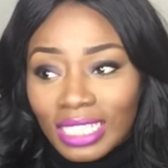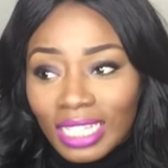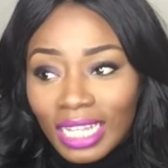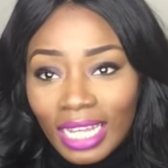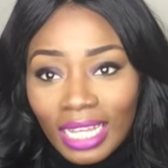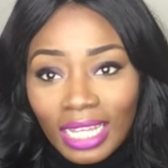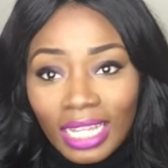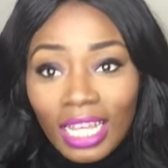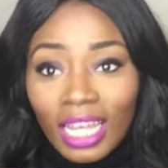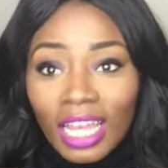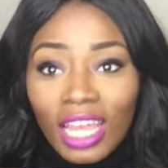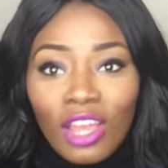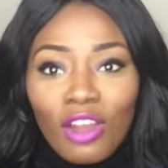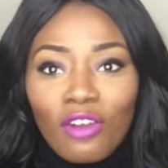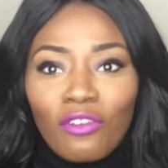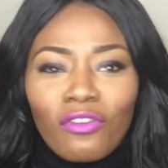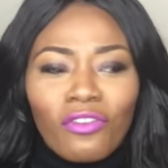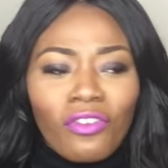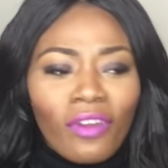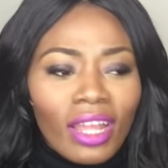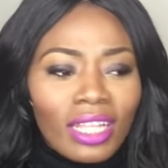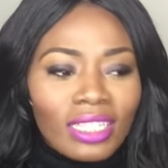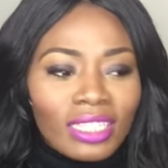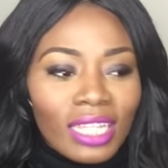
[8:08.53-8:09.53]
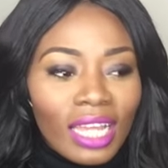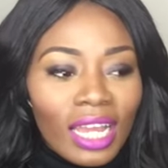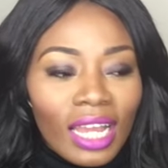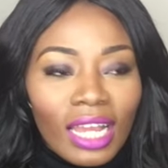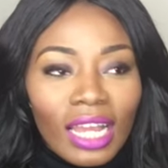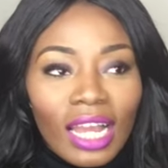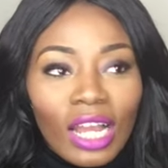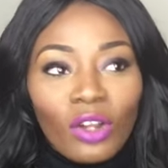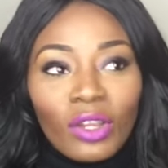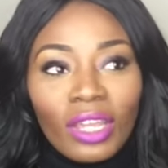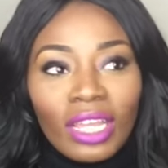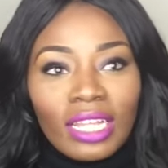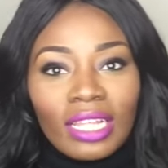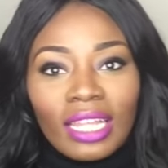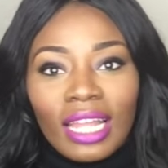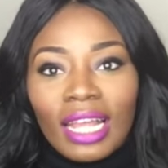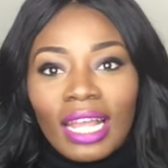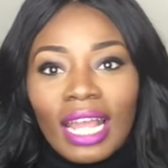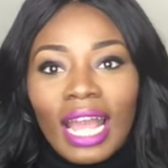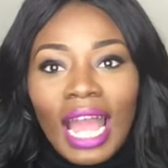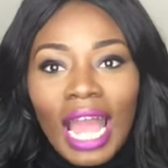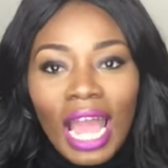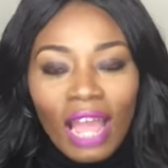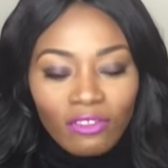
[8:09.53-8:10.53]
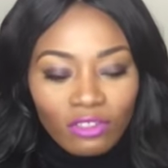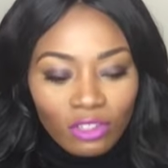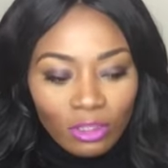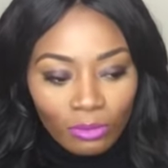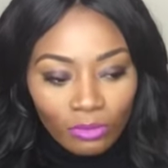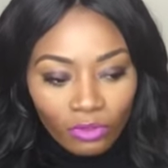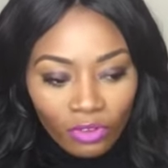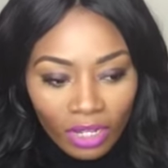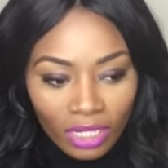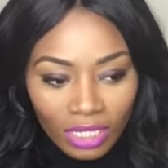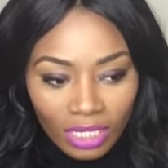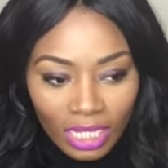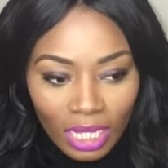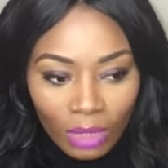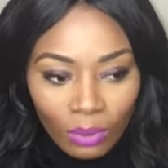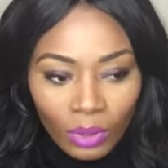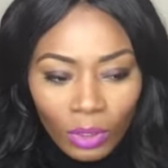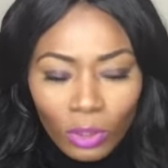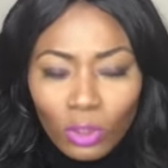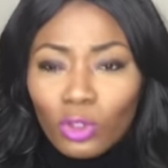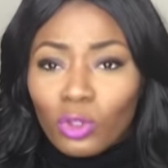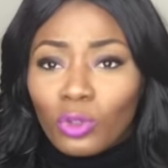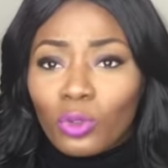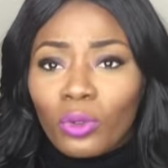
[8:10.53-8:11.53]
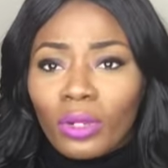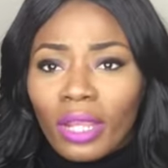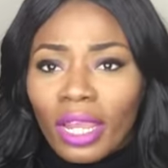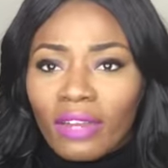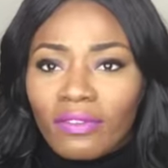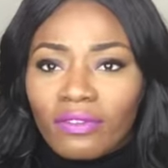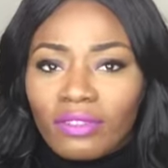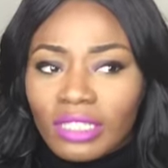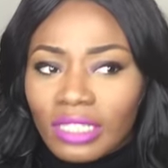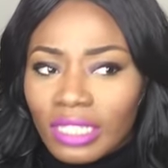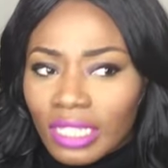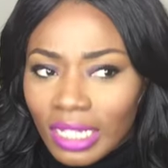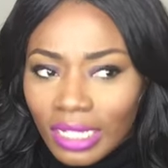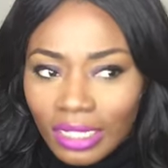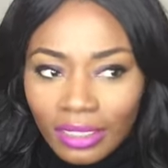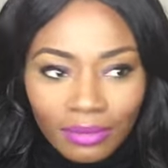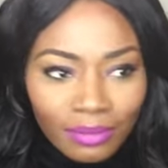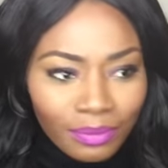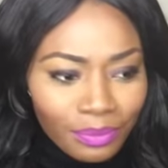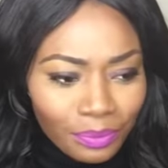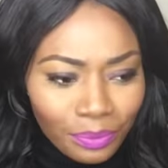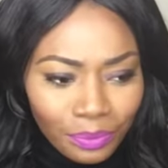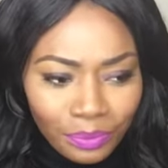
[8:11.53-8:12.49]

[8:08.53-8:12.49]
Like friends that, okay, like I have some friends that we don't talk every day,